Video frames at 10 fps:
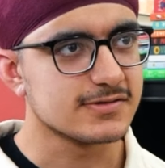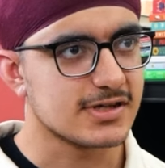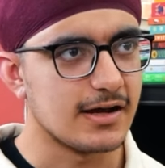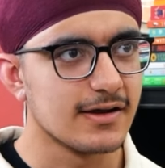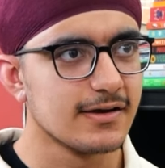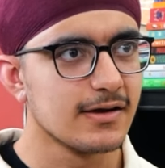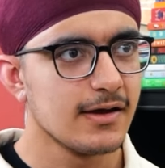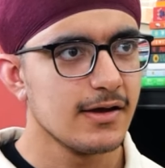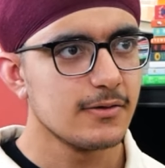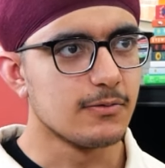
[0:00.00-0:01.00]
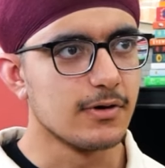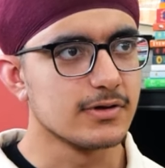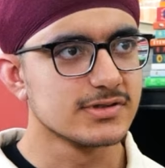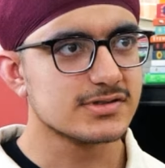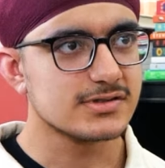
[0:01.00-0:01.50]
Stalin
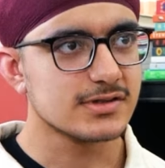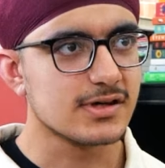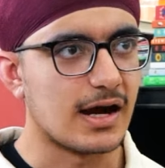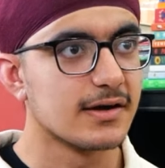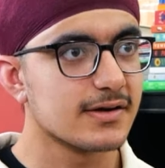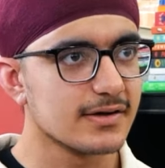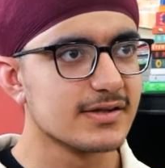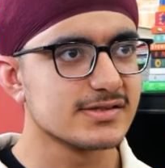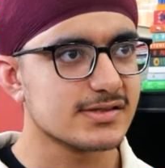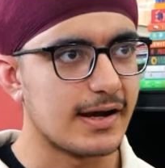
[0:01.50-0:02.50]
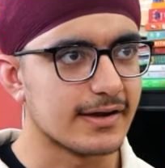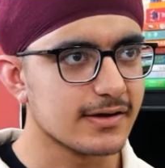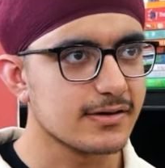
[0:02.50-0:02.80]
was granted this rank